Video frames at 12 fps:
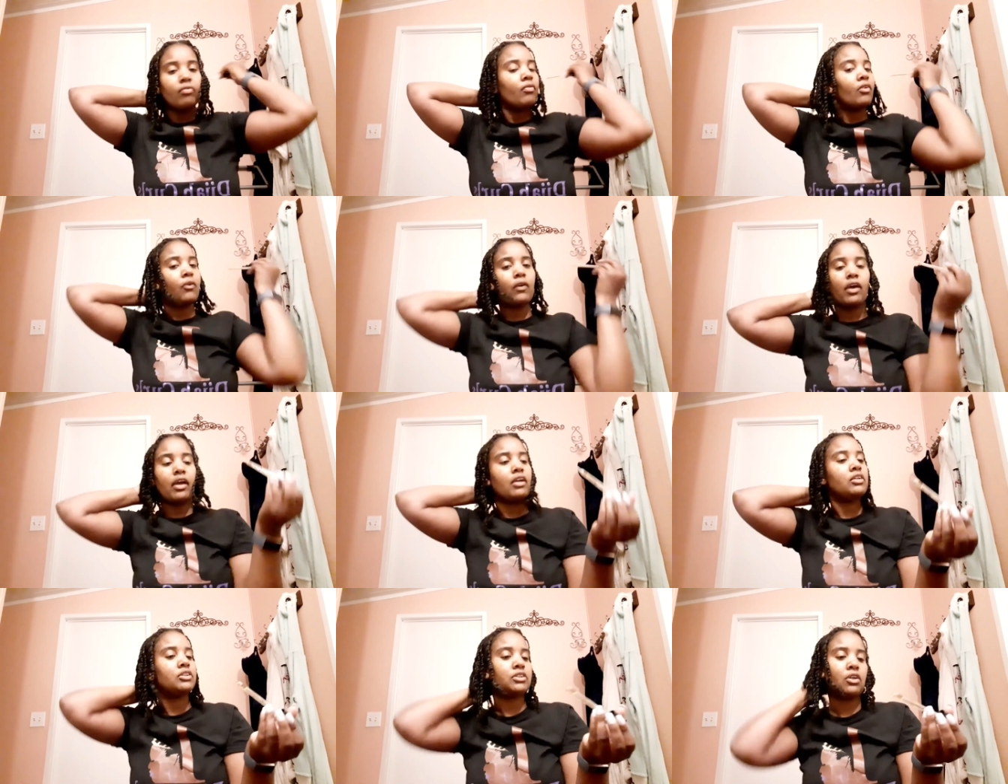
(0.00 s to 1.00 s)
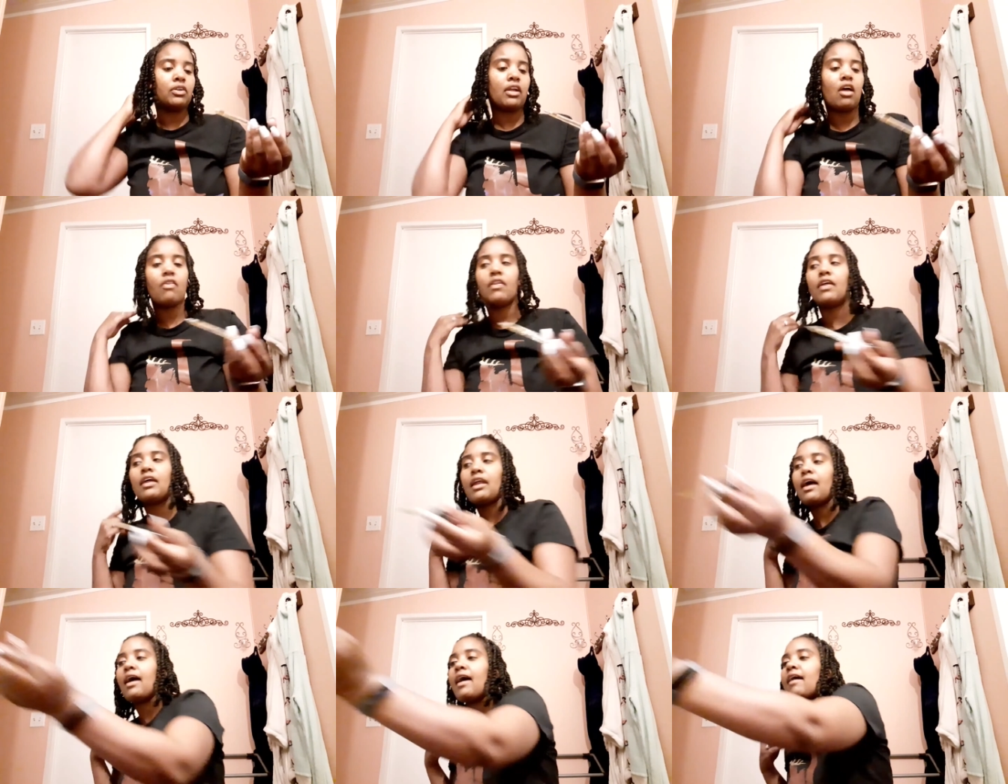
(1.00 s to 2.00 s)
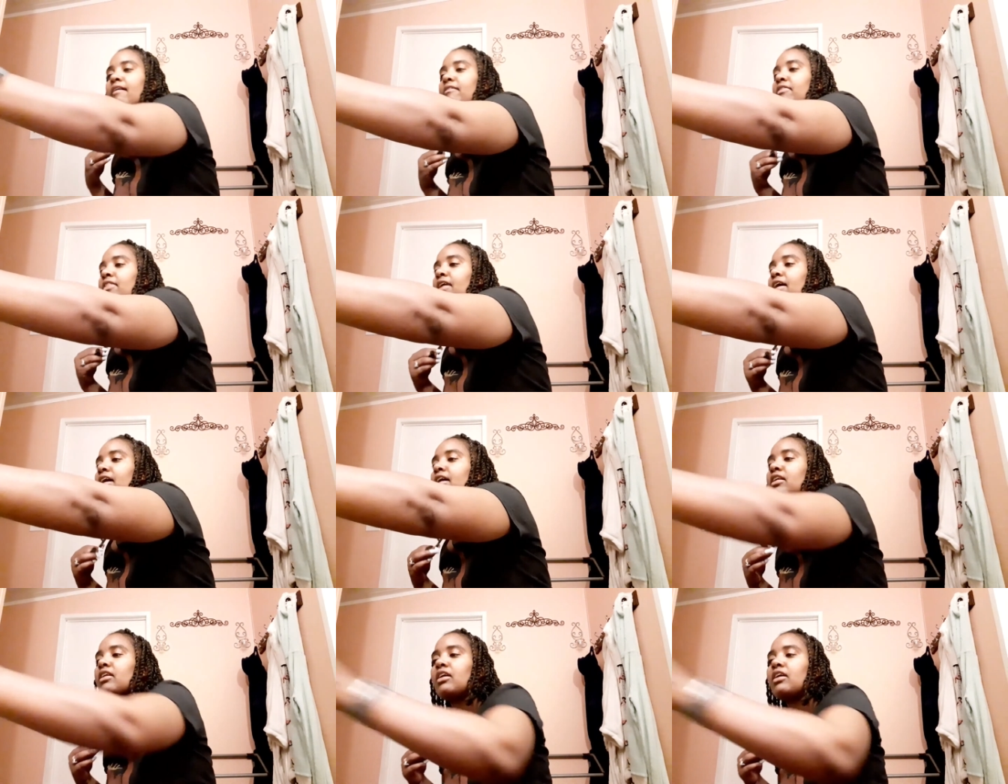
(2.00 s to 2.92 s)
Okay, so now that I have that,